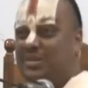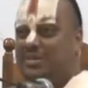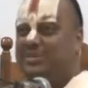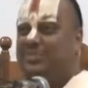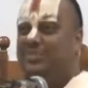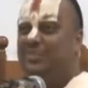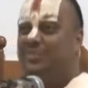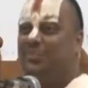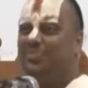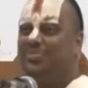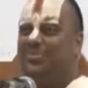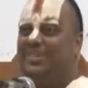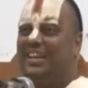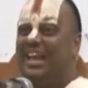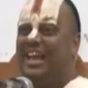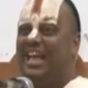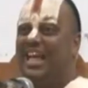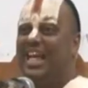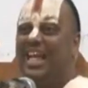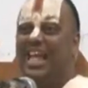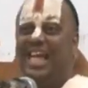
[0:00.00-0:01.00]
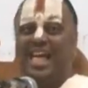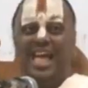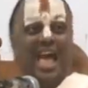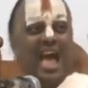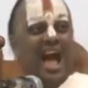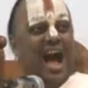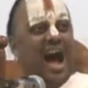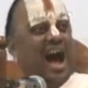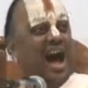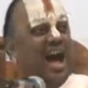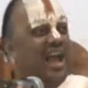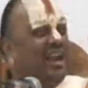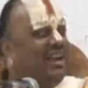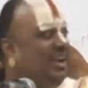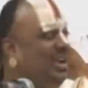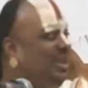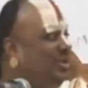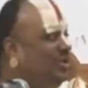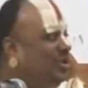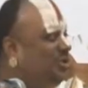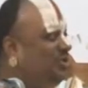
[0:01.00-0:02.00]
farmers
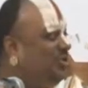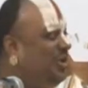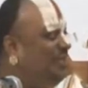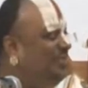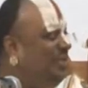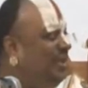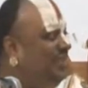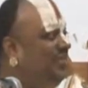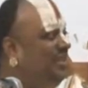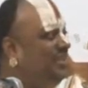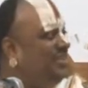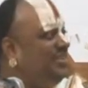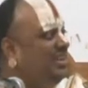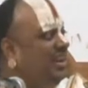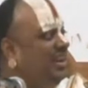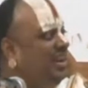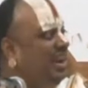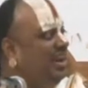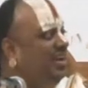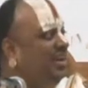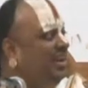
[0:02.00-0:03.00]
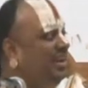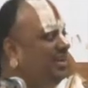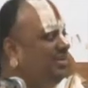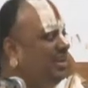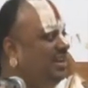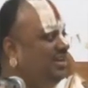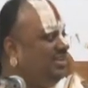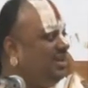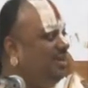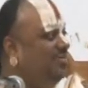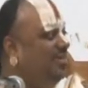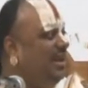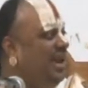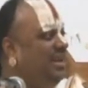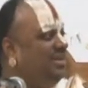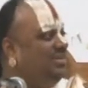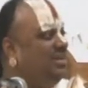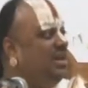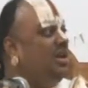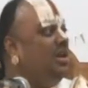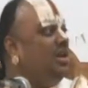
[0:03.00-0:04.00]
already those who are beneficial and rich and
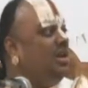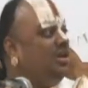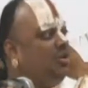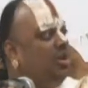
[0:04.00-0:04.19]
stabilized